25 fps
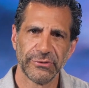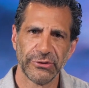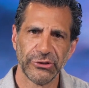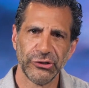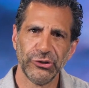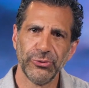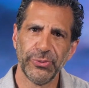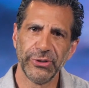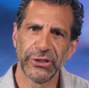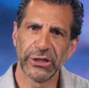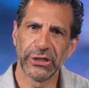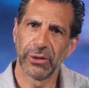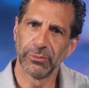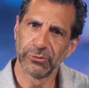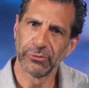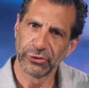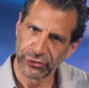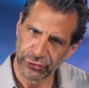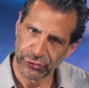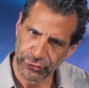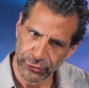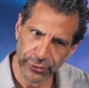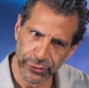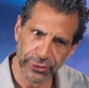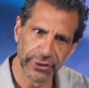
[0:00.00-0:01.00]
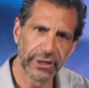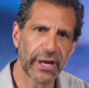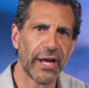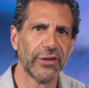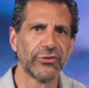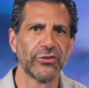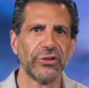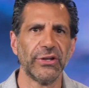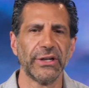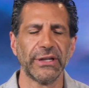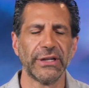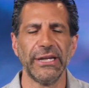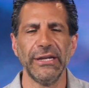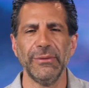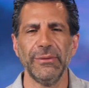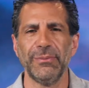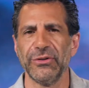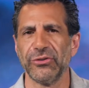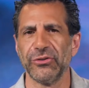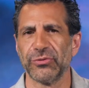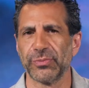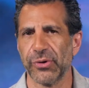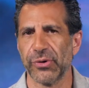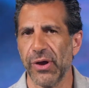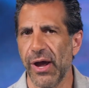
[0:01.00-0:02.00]
You become sure God's going to keep
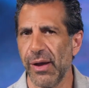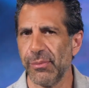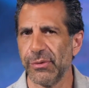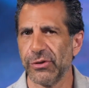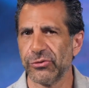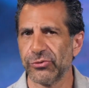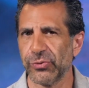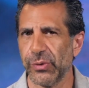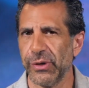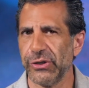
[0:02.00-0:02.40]
His promise